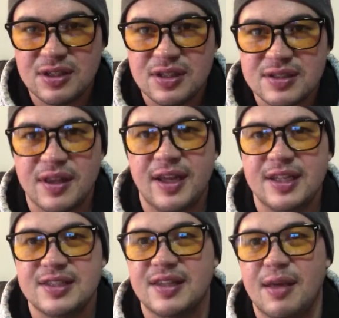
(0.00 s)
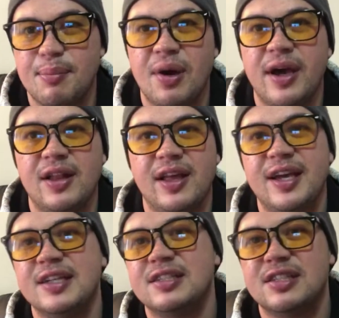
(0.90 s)
So that is, they buy
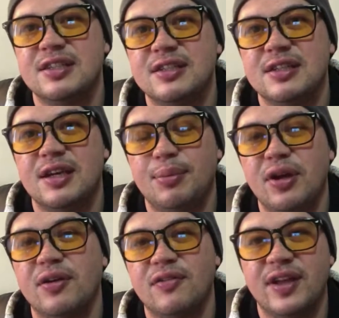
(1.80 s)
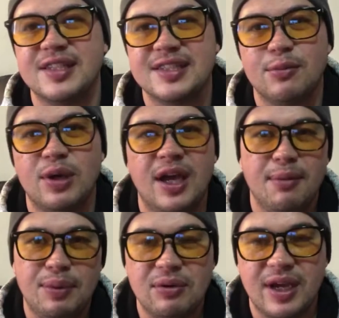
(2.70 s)
a block of land somewhere and
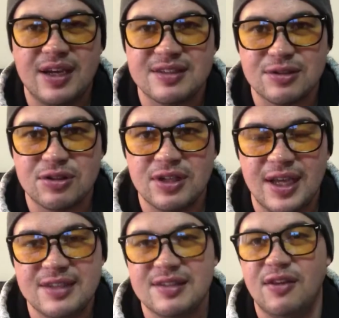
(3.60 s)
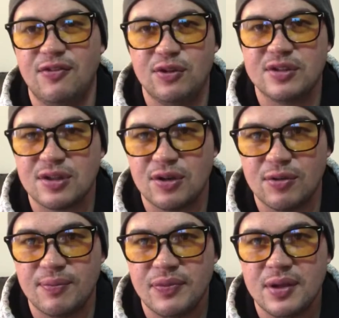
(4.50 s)
build a house on it as their first home.